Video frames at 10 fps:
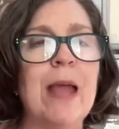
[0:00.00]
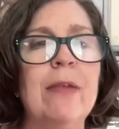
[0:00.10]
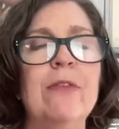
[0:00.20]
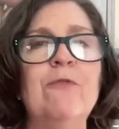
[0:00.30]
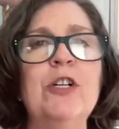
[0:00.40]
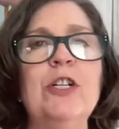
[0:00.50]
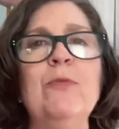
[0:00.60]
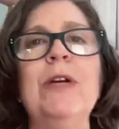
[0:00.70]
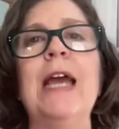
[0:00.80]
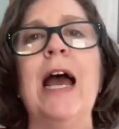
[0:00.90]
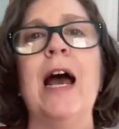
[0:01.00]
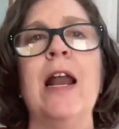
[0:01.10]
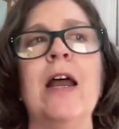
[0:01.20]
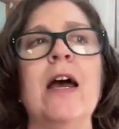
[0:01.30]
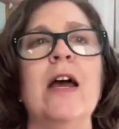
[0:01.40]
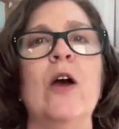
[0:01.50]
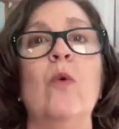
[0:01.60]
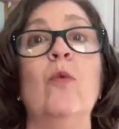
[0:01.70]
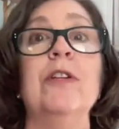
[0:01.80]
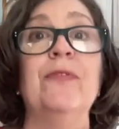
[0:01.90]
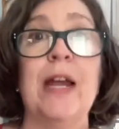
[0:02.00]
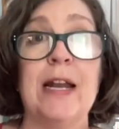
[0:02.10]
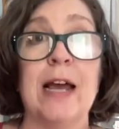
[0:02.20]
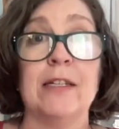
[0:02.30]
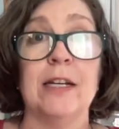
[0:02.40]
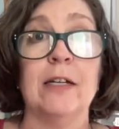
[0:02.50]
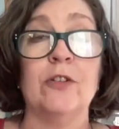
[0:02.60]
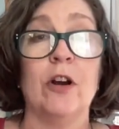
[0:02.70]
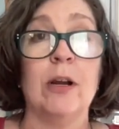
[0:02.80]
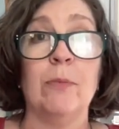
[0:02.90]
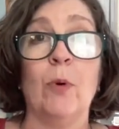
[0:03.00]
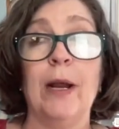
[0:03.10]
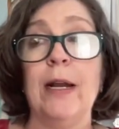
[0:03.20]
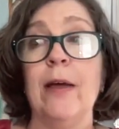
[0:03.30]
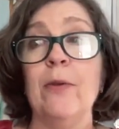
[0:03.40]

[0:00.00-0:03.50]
And the version we had was fantastic starting point and